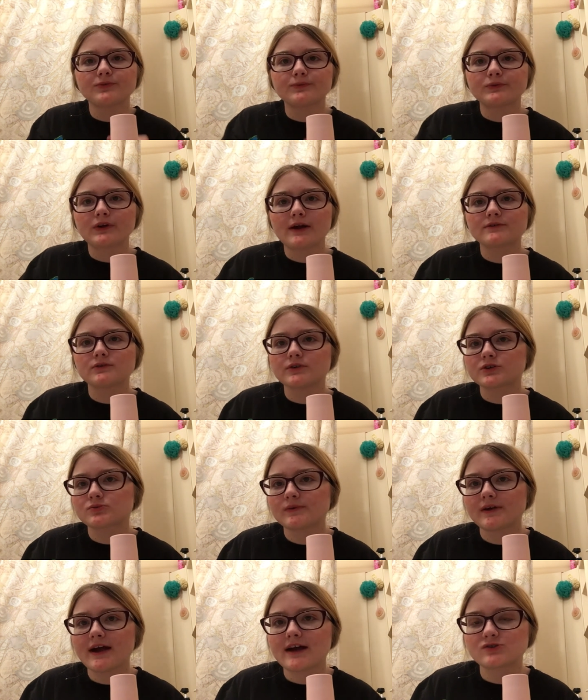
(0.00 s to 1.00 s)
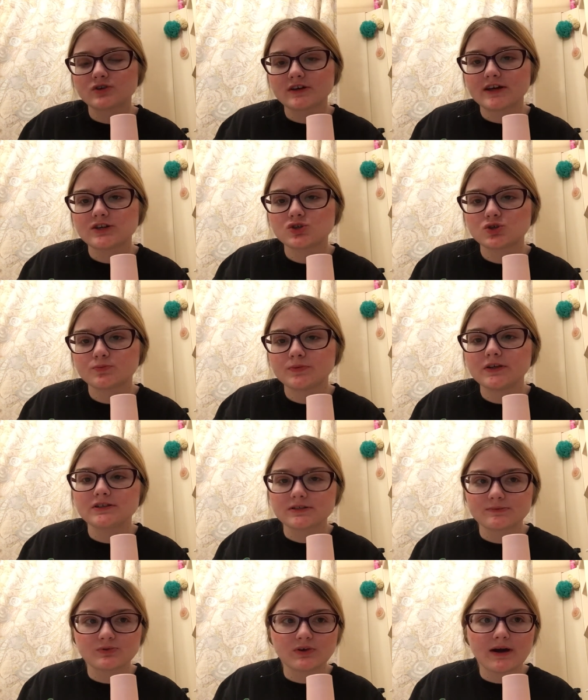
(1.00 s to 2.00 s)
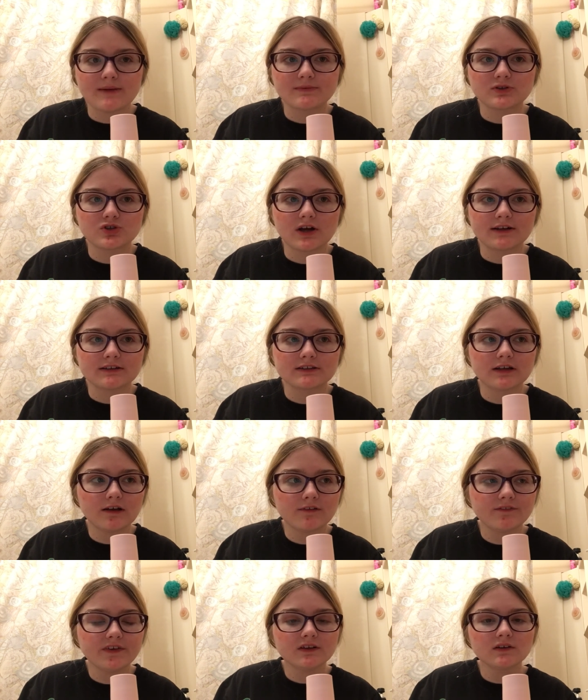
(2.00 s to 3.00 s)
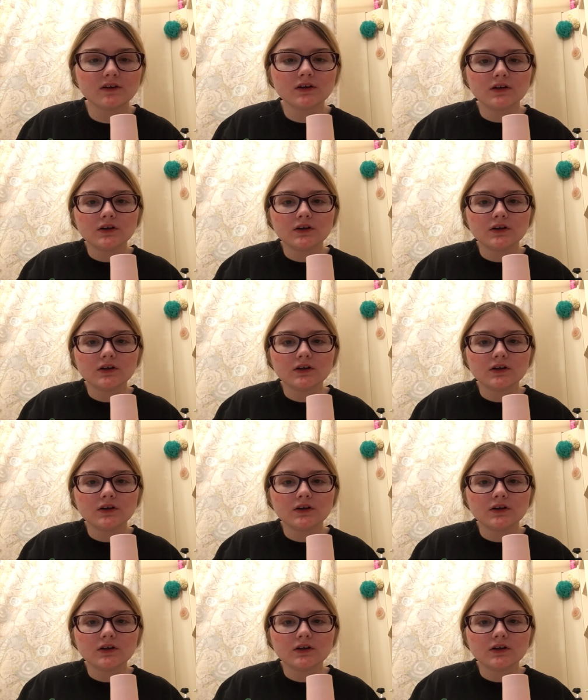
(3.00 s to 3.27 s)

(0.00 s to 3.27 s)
subscribe to Rich May, hashtag HGP, subscribe to Charles Sullivan.